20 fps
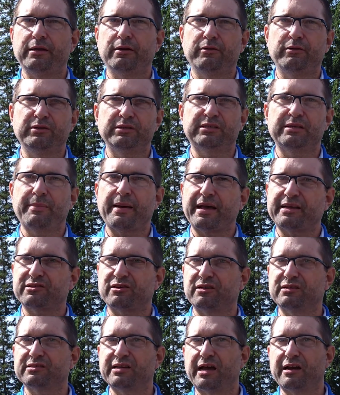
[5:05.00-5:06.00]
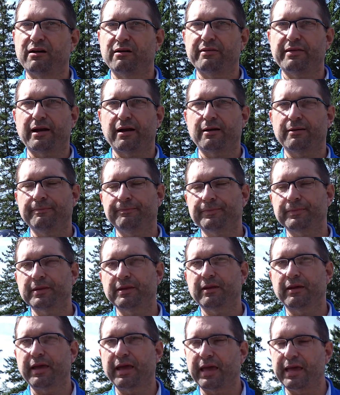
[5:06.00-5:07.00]
who's the master designer there,
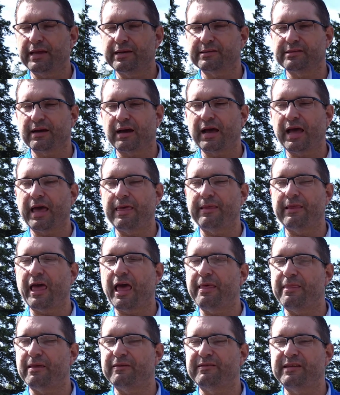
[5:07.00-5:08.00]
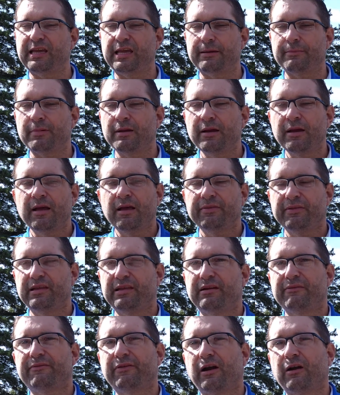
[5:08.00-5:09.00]
and the team, they
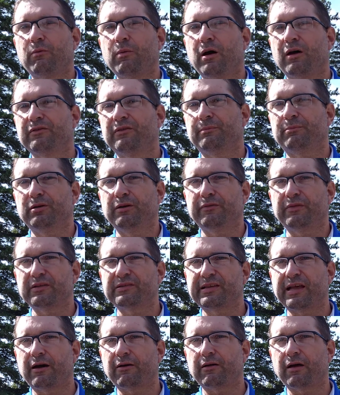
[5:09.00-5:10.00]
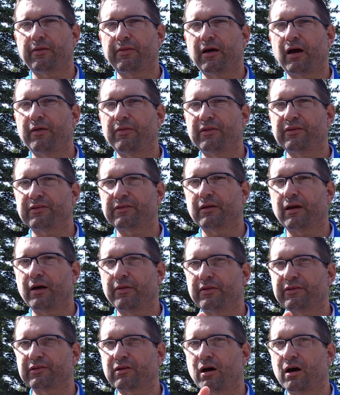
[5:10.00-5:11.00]
did very well to improve the sound on
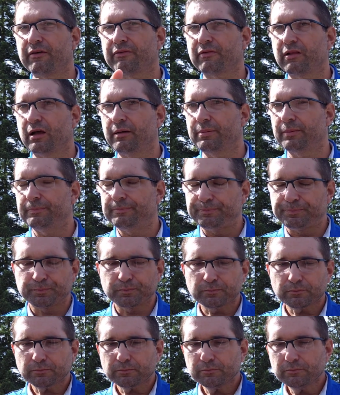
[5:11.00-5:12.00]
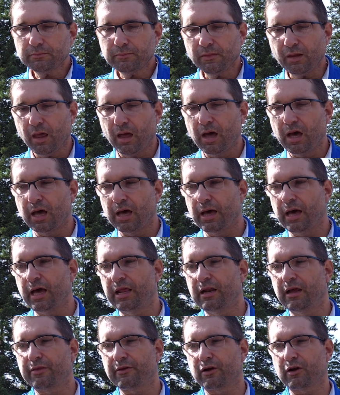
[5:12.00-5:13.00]
this golf club.
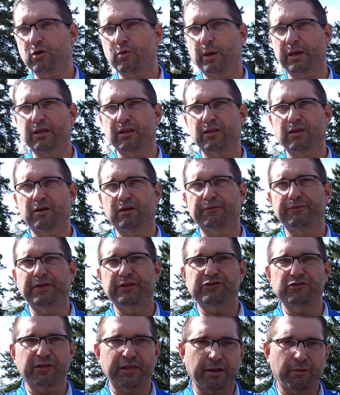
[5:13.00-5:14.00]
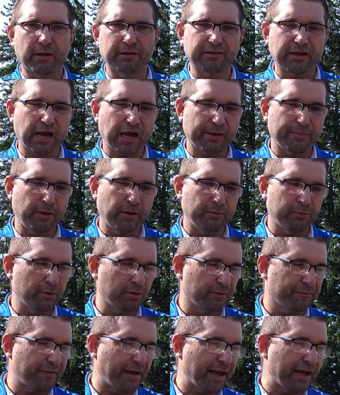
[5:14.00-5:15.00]
Another quick little feature that I want to talk about
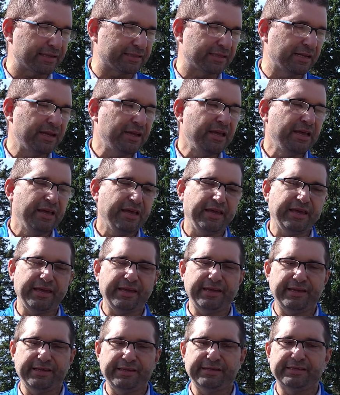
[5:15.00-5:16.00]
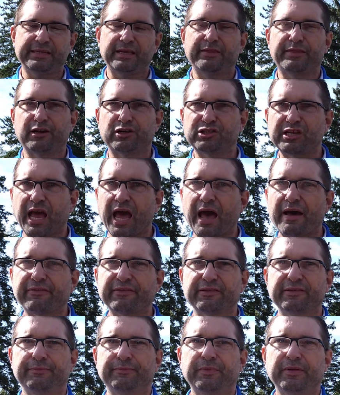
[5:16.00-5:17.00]
real fast is their
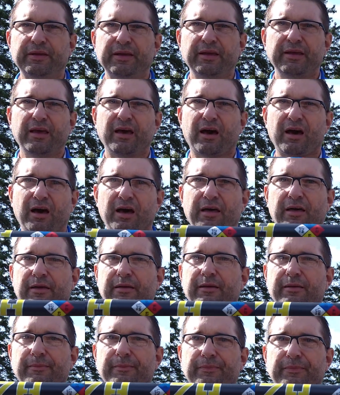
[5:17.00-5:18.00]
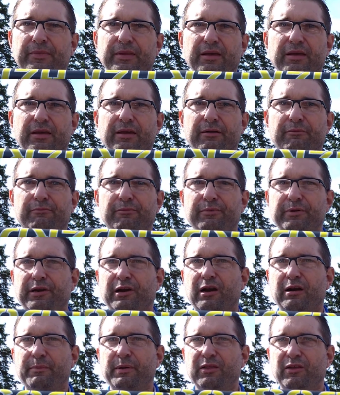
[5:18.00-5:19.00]
shafts.
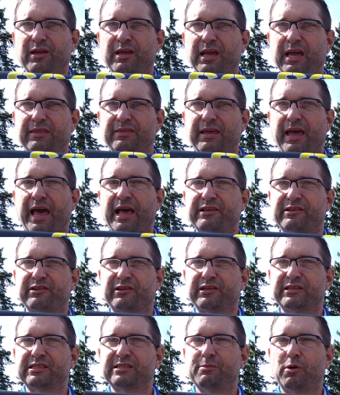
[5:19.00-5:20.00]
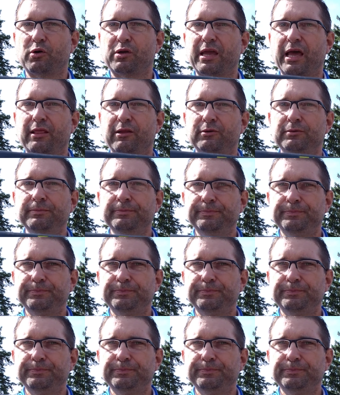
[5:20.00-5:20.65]
You're going to be looking at the hazardous smoke yellow